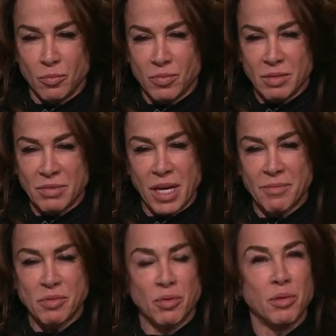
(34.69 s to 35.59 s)

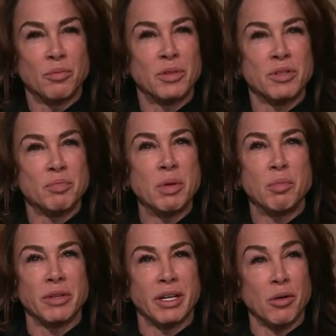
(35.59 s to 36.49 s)
sometimes there's
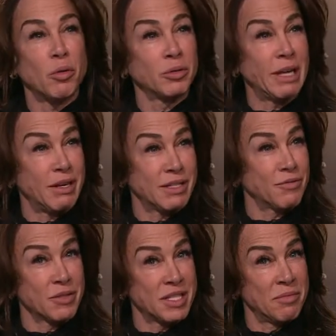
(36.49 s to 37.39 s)
people that are holdouts
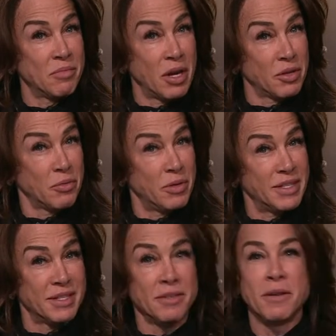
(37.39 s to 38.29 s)
for some other
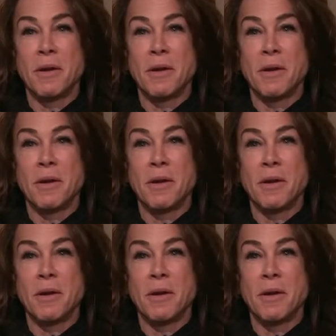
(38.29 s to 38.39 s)
reason,